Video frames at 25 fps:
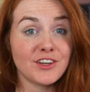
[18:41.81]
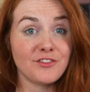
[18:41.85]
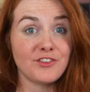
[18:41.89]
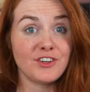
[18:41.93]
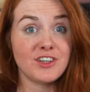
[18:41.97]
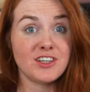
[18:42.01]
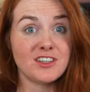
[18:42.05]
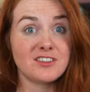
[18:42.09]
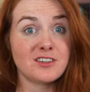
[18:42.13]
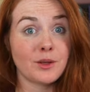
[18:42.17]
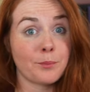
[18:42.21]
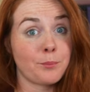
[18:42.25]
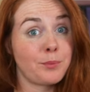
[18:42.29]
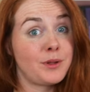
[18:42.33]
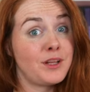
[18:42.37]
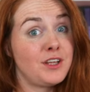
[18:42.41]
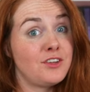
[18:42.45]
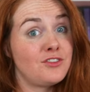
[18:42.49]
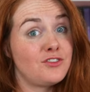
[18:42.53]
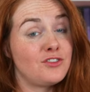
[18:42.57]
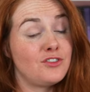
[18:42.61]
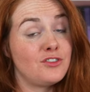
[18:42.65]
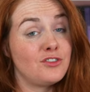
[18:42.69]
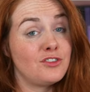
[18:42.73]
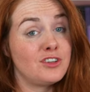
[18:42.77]
If you did,
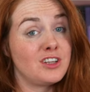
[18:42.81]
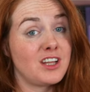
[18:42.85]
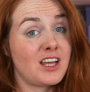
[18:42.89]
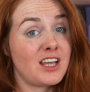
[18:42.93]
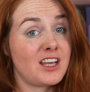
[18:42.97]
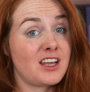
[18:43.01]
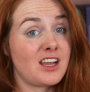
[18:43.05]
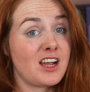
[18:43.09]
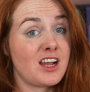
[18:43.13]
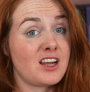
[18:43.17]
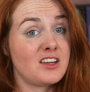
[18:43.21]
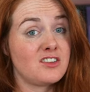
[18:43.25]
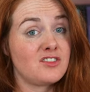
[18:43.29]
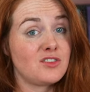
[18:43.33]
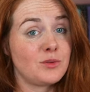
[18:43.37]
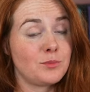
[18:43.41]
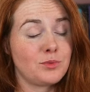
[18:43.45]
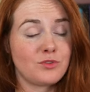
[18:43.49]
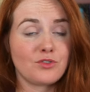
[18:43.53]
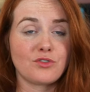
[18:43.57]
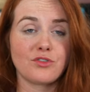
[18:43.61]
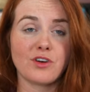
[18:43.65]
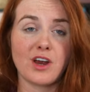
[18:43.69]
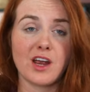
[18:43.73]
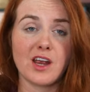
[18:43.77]
please do like and
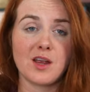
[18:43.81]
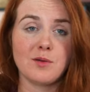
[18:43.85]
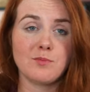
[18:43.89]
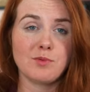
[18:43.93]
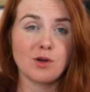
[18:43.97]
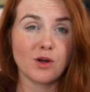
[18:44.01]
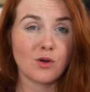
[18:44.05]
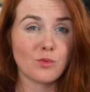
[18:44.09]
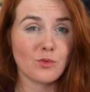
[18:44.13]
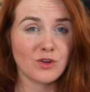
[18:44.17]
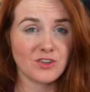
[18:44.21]
subscribe.